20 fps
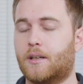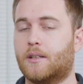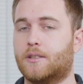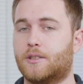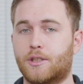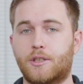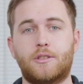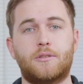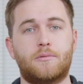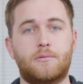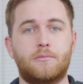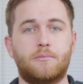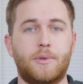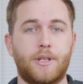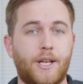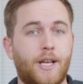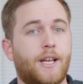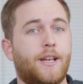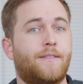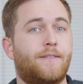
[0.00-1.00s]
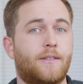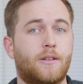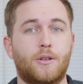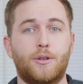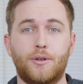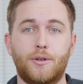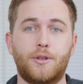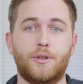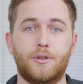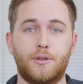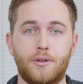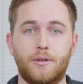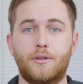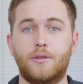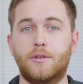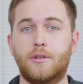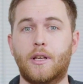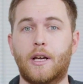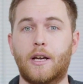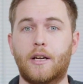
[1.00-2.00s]
just be careful who you
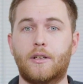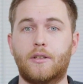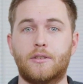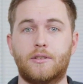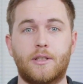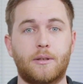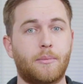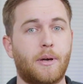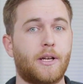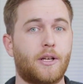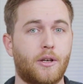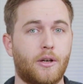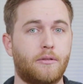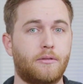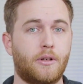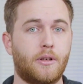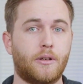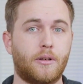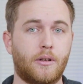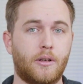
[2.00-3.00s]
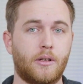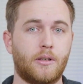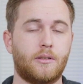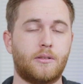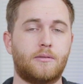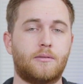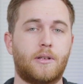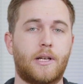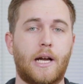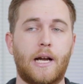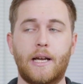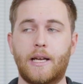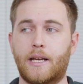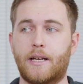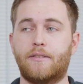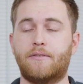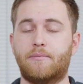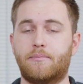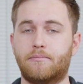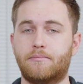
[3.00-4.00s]
do that because they might go rogue. I
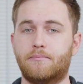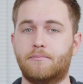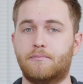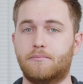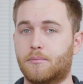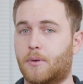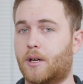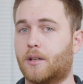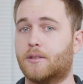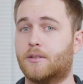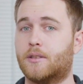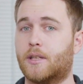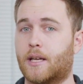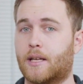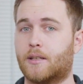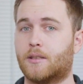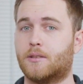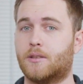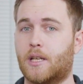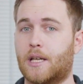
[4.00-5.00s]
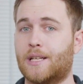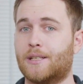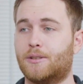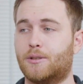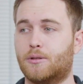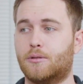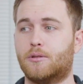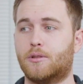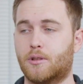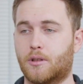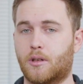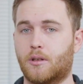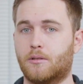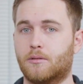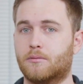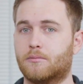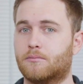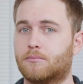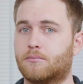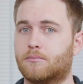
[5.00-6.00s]
have mods and they do
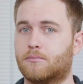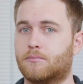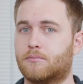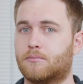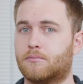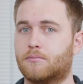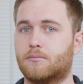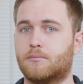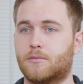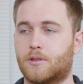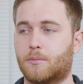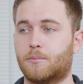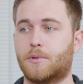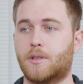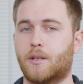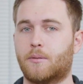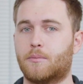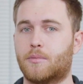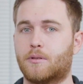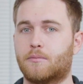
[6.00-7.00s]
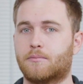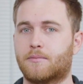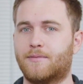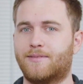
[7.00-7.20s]
troll sometimes.